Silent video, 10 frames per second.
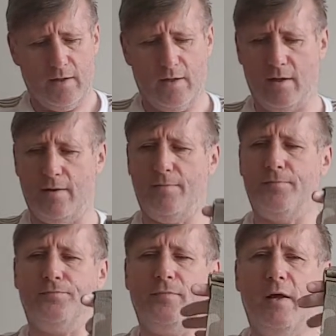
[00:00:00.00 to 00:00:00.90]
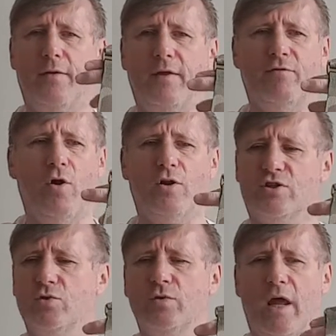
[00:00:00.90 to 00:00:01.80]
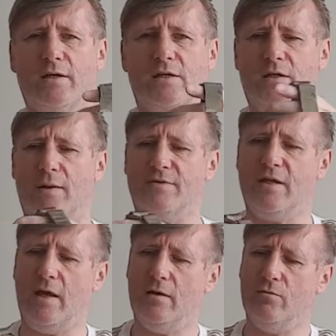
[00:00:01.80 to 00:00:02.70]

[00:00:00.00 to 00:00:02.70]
and they've got two Nexus clips there,